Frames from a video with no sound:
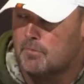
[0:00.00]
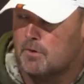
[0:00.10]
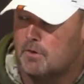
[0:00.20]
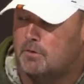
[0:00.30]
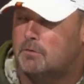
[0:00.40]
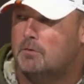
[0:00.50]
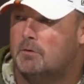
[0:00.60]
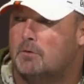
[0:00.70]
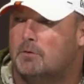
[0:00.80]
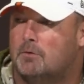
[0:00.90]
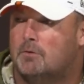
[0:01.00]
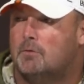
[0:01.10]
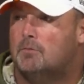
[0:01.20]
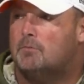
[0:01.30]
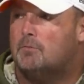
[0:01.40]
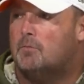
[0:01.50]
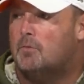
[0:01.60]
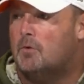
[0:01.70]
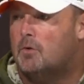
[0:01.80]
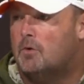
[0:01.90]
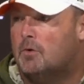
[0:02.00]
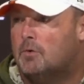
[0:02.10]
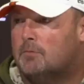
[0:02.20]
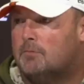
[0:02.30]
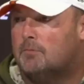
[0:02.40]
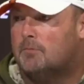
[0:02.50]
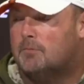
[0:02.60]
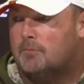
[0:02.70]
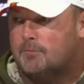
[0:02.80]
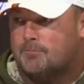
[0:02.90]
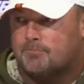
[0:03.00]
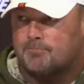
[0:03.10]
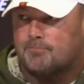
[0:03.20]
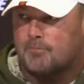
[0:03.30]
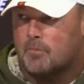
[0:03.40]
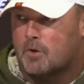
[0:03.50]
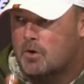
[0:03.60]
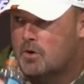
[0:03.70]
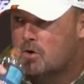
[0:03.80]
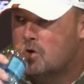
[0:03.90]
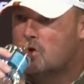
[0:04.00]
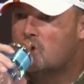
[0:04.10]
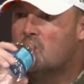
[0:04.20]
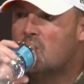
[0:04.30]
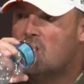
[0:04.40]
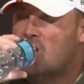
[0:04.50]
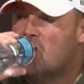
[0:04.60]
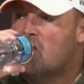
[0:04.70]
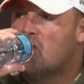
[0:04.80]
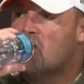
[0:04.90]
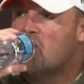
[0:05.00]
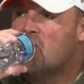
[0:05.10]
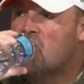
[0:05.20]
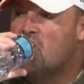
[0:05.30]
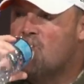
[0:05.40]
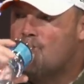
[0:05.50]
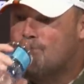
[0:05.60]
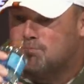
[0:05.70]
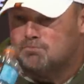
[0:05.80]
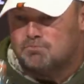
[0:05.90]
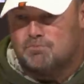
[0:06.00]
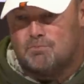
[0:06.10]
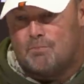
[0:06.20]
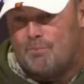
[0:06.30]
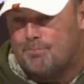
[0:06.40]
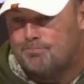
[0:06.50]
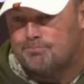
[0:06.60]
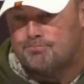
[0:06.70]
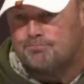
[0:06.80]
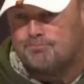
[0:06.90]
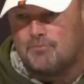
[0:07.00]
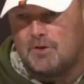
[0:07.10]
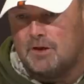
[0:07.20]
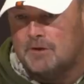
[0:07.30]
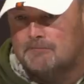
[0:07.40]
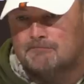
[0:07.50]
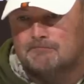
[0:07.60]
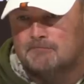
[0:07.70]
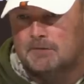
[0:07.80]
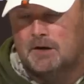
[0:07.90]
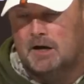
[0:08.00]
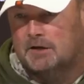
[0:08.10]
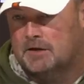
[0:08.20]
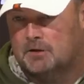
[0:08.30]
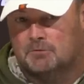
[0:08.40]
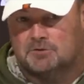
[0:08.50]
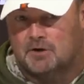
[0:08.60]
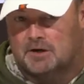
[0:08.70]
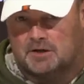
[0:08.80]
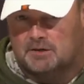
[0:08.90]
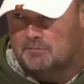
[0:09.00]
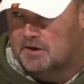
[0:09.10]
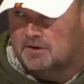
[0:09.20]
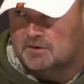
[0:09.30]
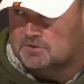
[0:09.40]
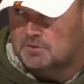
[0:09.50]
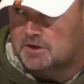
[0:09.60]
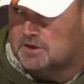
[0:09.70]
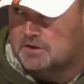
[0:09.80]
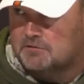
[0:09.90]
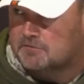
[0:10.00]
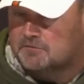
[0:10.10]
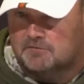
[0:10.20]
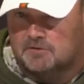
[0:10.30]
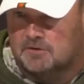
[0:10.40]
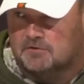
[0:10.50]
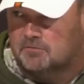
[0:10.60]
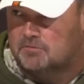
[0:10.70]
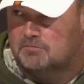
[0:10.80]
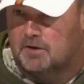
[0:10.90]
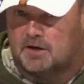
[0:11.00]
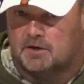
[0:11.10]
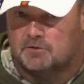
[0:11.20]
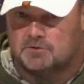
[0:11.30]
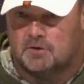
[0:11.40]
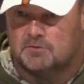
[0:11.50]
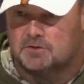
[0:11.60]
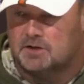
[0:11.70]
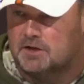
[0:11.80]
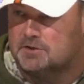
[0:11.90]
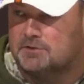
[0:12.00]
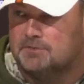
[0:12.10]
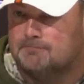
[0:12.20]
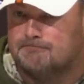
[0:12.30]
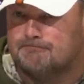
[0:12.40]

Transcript: That back shoulder throw against New England, is that an example of them just being a hair off where maybe Odell doesn't get his head around quite in time? I think we're trying to get better this week of making those throws and catches.